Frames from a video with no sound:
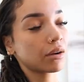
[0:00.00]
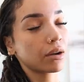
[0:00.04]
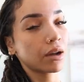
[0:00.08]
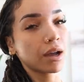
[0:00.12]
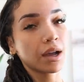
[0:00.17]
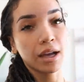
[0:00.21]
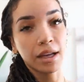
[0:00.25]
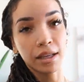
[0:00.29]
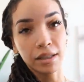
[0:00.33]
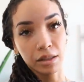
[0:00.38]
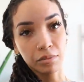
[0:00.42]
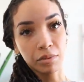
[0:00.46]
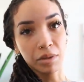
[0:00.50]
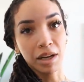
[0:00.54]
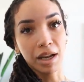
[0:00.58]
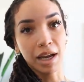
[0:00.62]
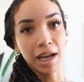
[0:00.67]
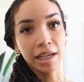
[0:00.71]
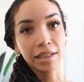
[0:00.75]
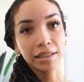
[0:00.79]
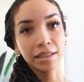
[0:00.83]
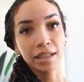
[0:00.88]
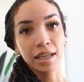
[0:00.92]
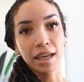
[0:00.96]
has been
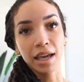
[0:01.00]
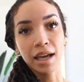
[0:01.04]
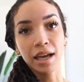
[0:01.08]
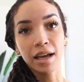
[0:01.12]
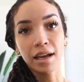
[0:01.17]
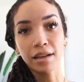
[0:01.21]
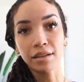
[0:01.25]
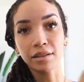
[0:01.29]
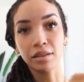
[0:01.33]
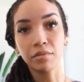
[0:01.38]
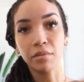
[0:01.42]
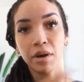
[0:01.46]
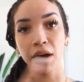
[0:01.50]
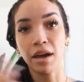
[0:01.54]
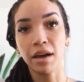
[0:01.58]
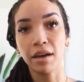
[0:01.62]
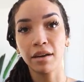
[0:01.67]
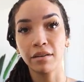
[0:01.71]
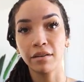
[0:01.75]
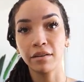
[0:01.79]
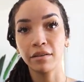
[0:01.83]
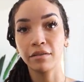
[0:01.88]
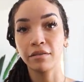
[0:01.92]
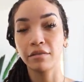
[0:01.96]
acting as
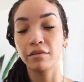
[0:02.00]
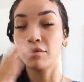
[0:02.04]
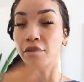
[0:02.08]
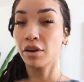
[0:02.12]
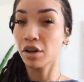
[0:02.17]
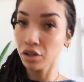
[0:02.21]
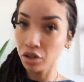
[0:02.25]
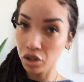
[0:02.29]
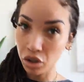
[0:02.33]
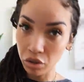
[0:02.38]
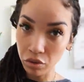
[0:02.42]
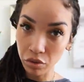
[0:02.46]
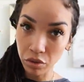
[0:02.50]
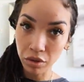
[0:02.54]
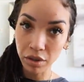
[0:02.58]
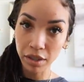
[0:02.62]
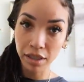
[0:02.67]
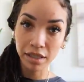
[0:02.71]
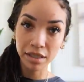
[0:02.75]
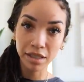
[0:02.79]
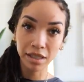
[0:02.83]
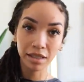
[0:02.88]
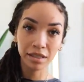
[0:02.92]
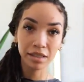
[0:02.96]
my virtual
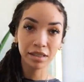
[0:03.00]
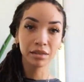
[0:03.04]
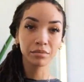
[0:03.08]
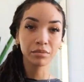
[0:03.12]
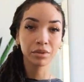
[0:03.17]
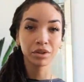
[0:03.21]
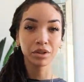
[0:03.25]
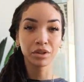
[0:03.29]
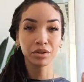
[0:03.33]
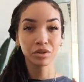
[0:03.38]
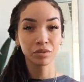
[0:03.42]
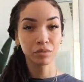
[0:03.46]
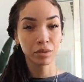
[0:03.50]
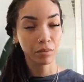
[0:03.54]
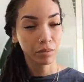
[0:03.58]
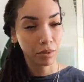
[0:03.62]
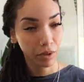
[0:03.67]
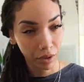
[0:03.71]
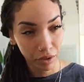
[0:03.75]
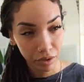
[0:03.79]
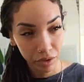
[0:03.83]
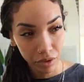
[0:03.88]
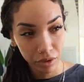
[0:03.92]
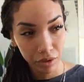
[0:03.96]
assistant, but also my
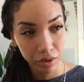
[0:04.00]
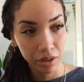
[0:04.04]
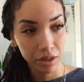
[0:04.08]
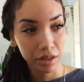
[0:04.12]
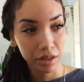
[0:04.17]
personal